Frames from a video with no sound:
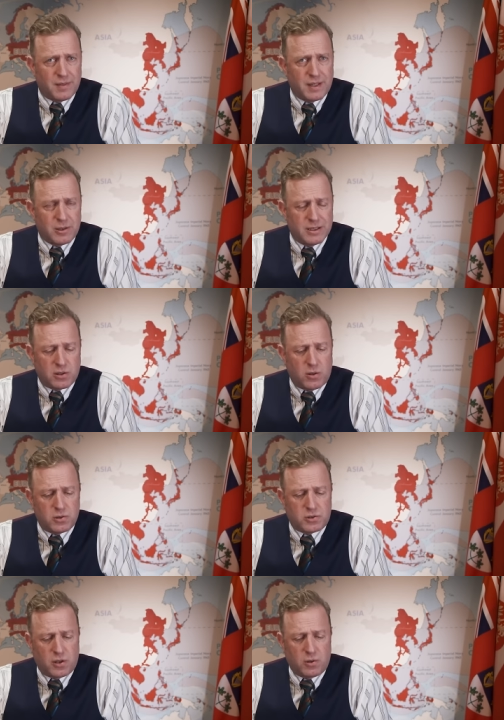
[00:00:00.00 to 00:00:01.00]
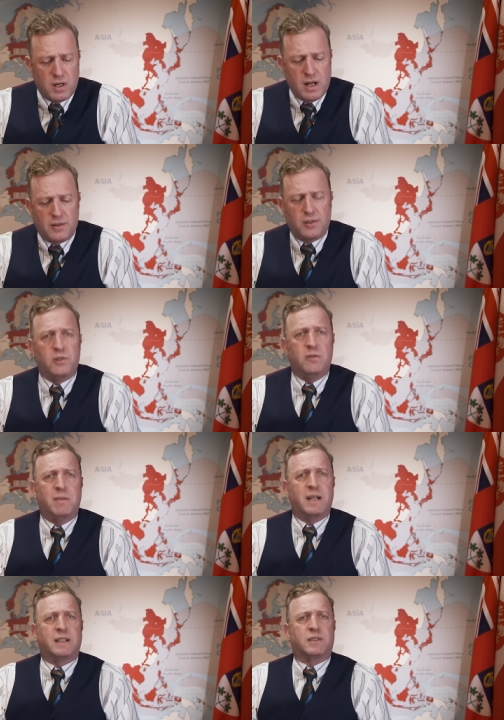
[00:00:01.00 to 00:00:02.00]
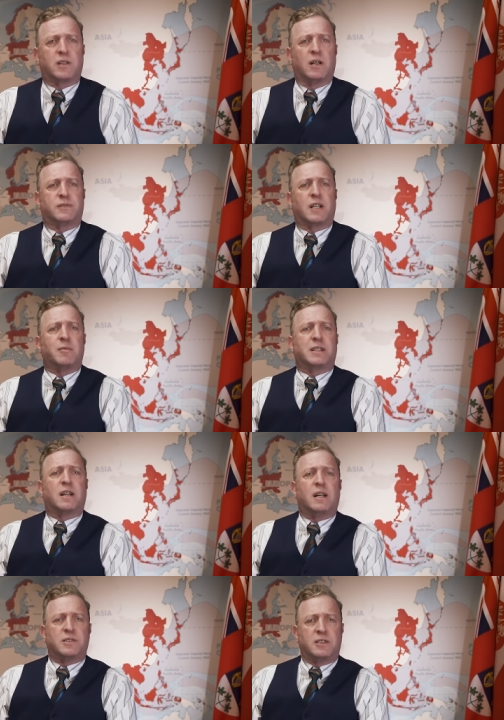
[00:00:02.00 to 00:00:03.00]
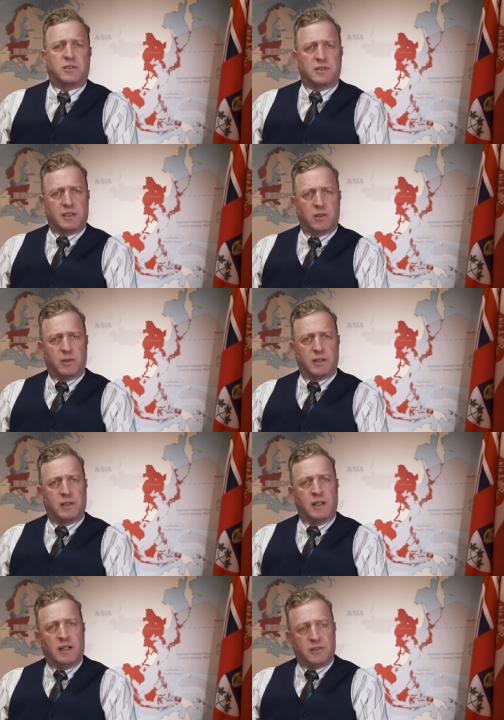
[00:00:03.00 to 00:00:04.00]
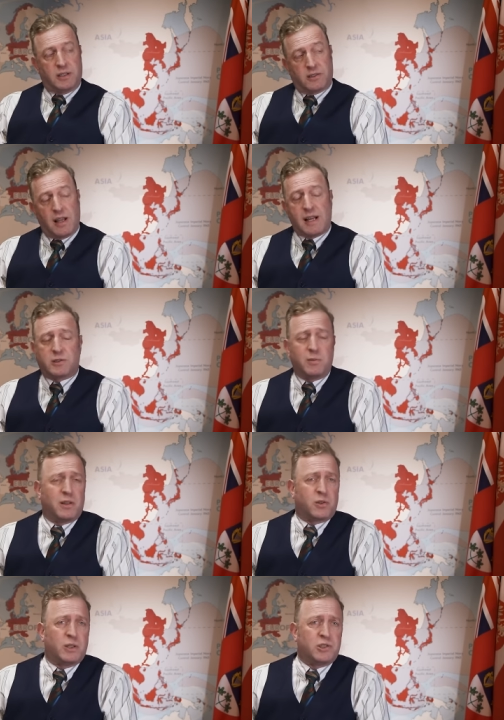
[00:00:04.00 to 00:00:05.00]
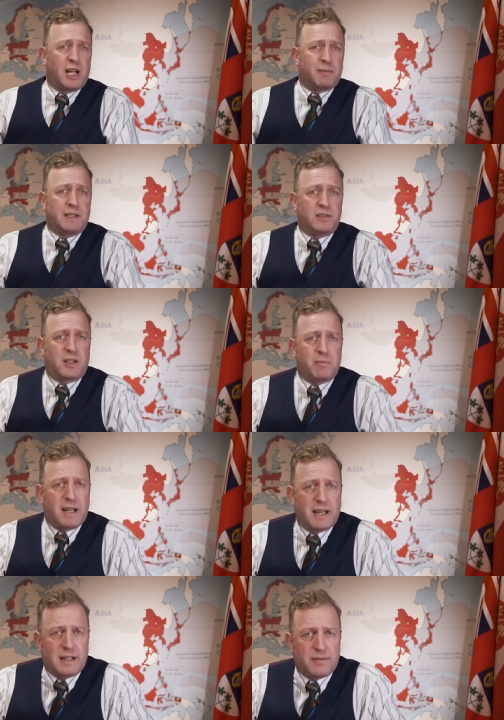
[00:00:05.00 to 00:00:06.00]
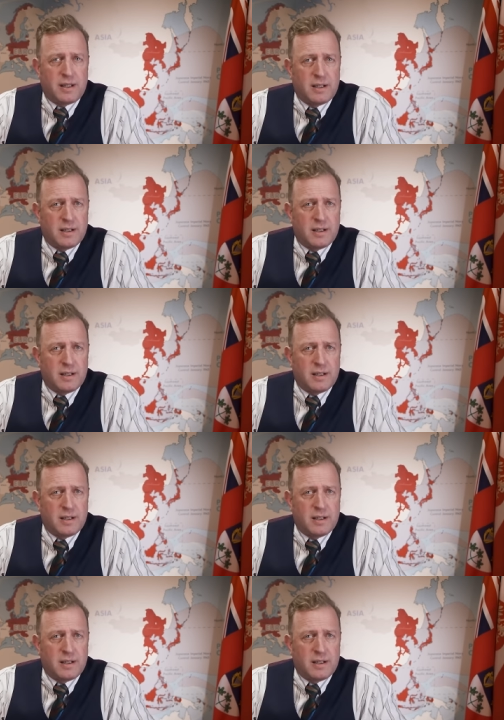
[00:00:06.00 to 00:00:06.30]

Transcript: There is also the new menace of kamikazes to deal with, since last month when Japanese command,